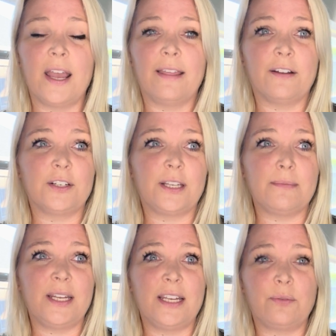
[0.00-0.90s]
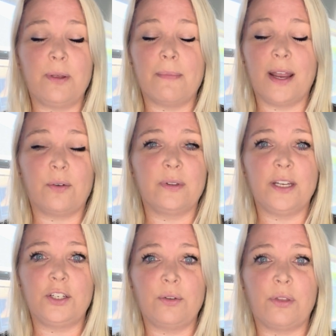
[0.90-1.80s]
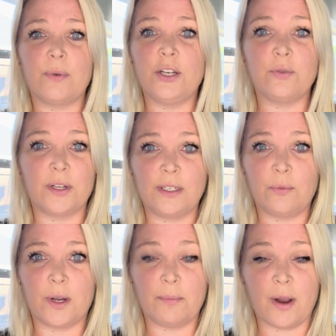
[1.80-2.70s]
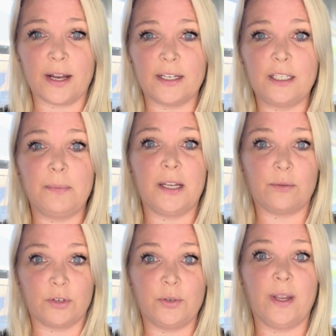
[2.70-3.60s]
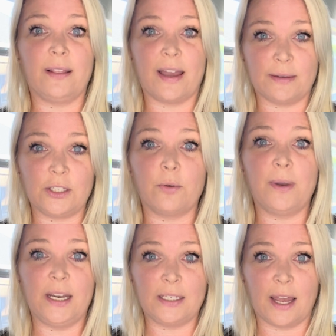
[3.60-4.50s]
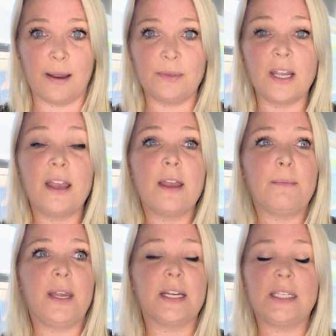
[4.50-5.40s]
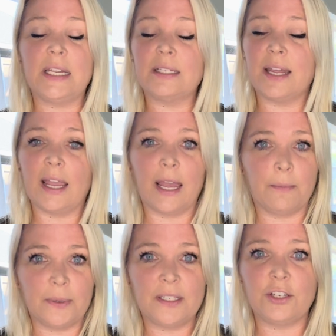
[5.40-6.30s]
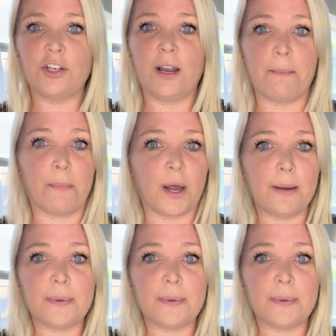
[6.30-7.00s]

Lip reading: There are some days we might only do 3 drills in one practice because we're doing that so many times, because things like head position and body